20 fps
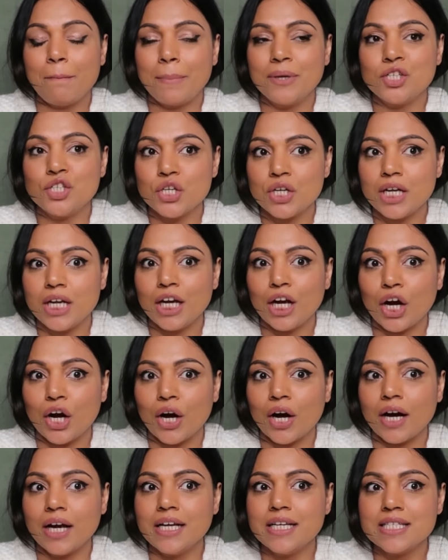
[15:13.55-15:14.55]
but
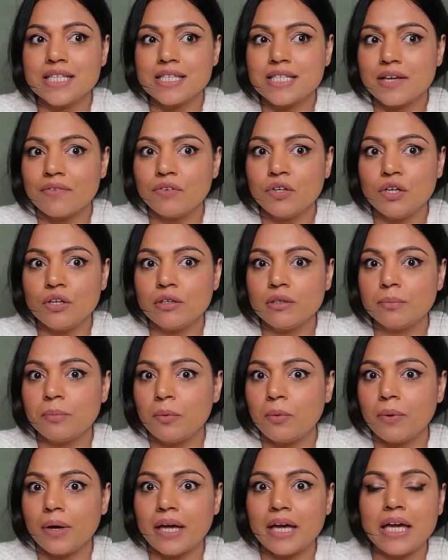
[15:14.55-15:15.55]
Jagir, he's a 7-year-old boy.